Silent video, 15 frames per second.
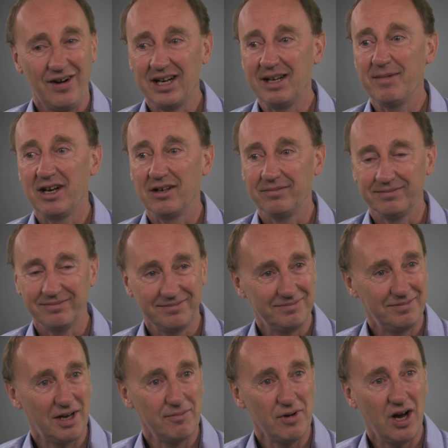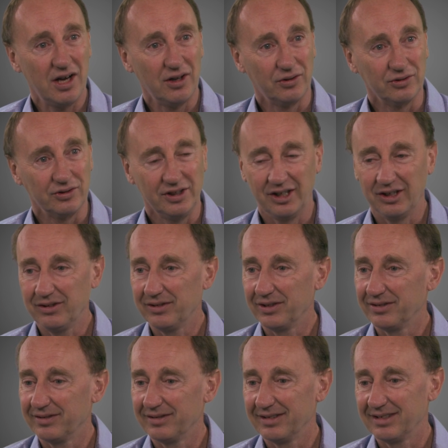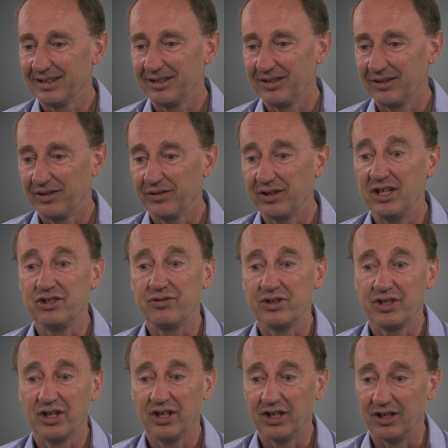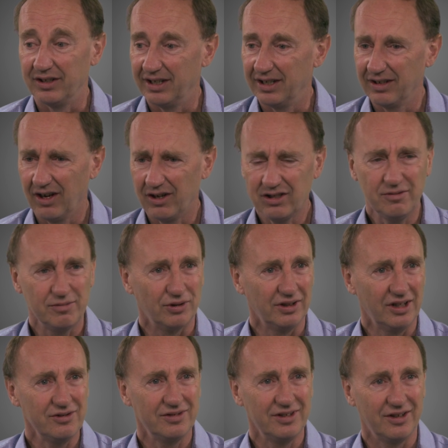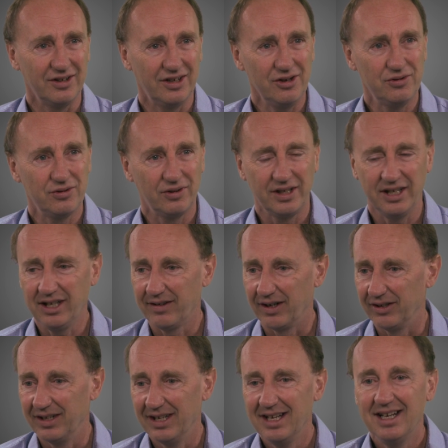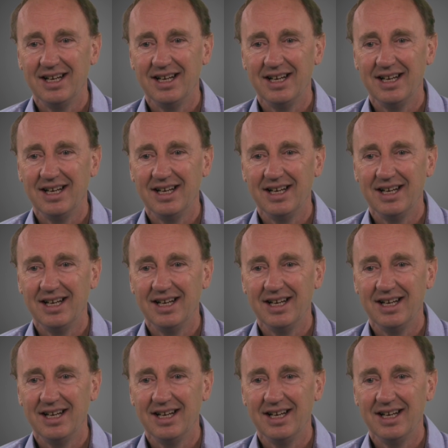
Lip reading: ran him out by miles, you know, on his return. Horrible, you know, the local hero.